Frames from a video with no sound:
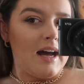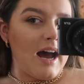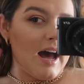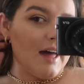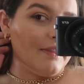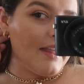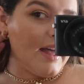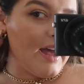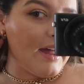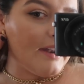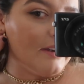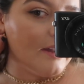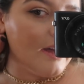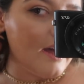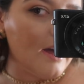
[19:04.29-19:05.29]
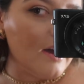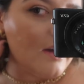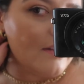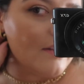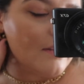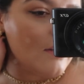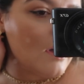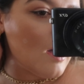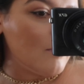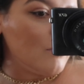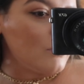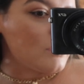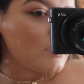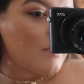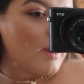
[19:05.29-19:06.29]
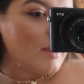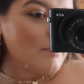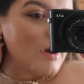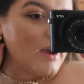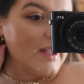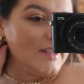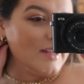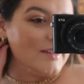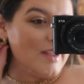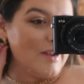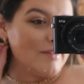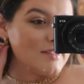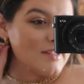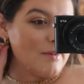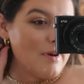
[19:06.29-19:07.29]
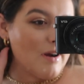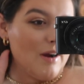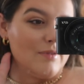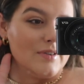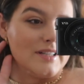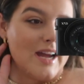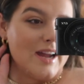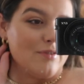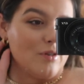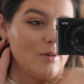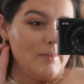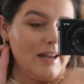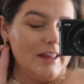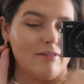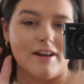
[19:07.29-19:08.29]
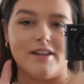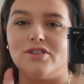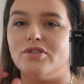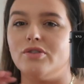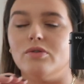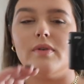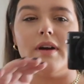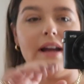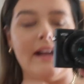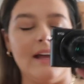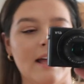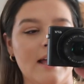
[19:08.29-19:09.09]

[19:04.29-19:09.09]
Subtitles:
And then I'm also wearing my earrings that I wear every day from Millie Grace Jewellery.